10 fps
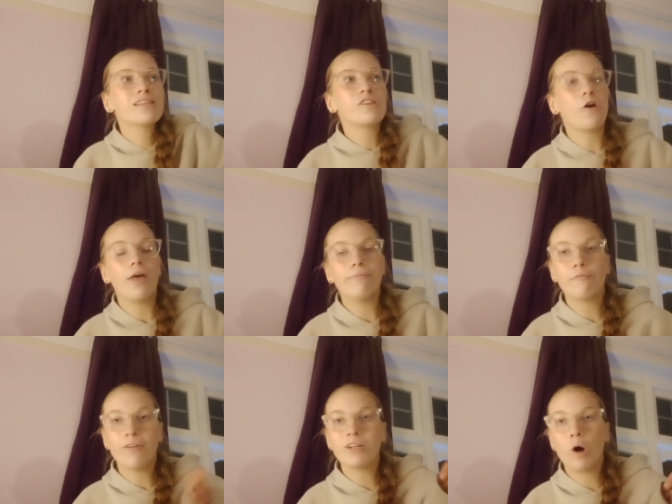So
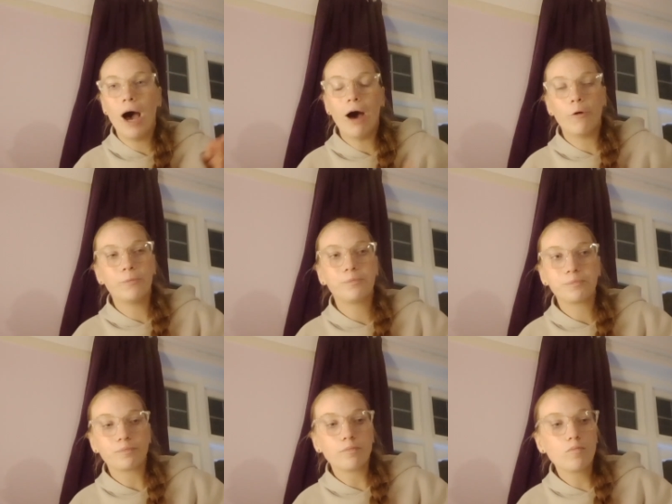then when we got out,
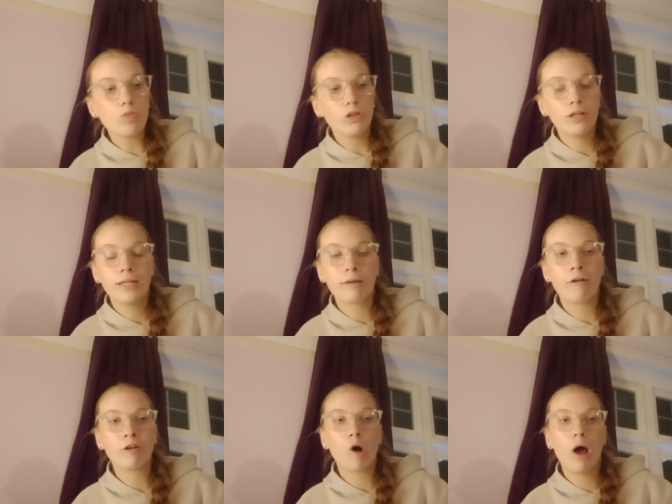like
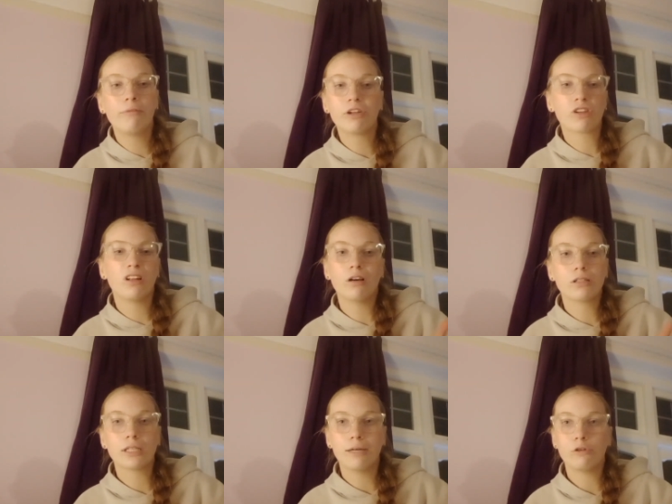when we got home we just
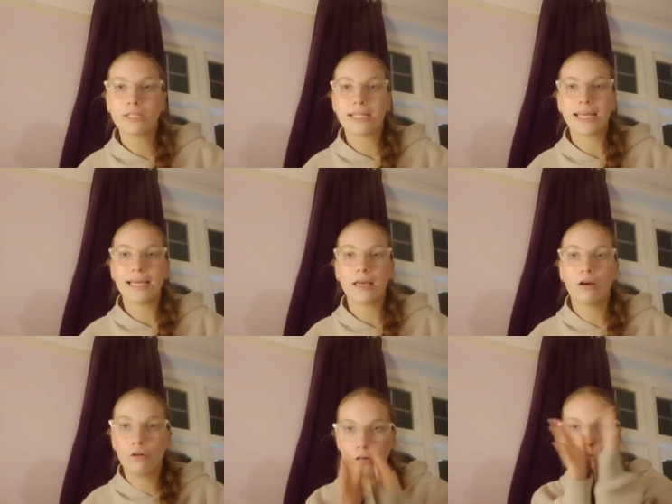looked it was the